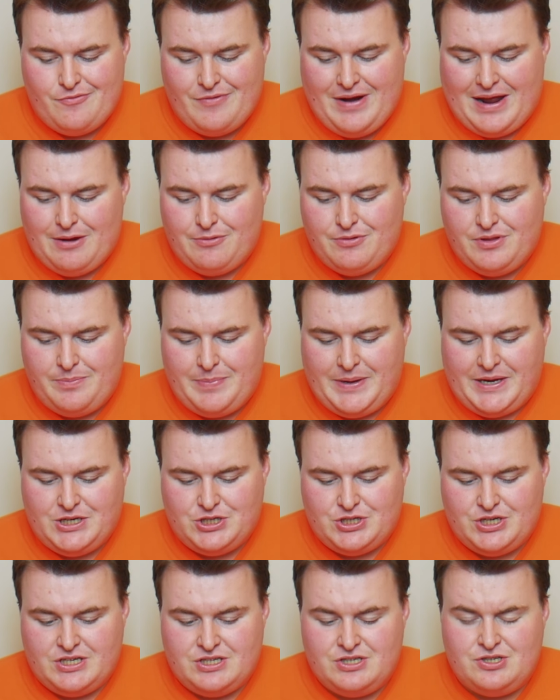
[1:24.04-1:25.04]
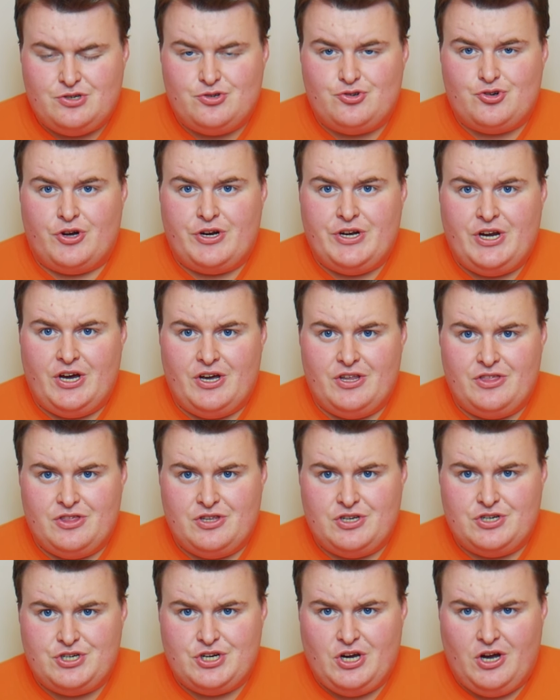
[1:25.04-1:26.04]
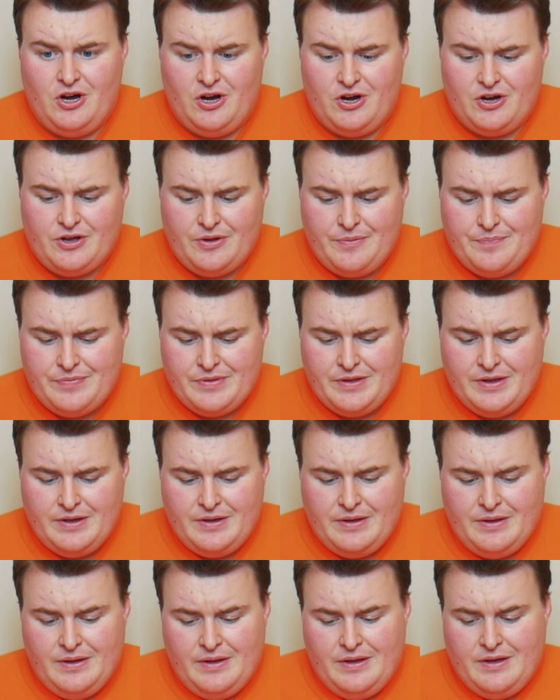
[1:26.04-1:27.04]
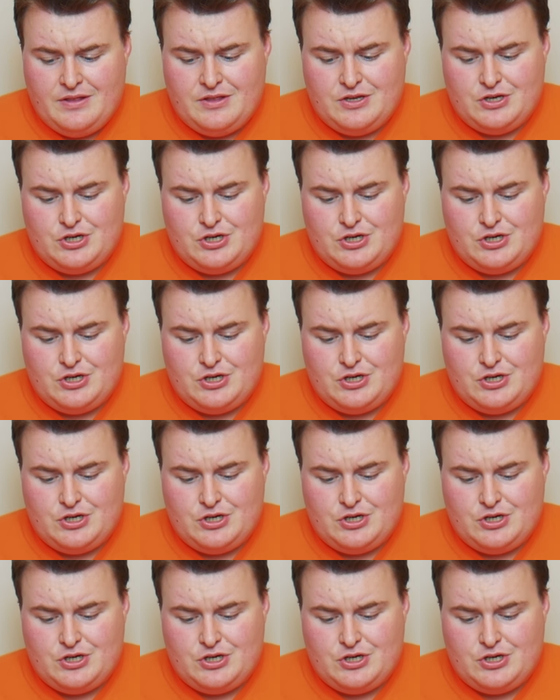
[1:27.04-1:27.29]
round the beaches to try and hunt the shark. The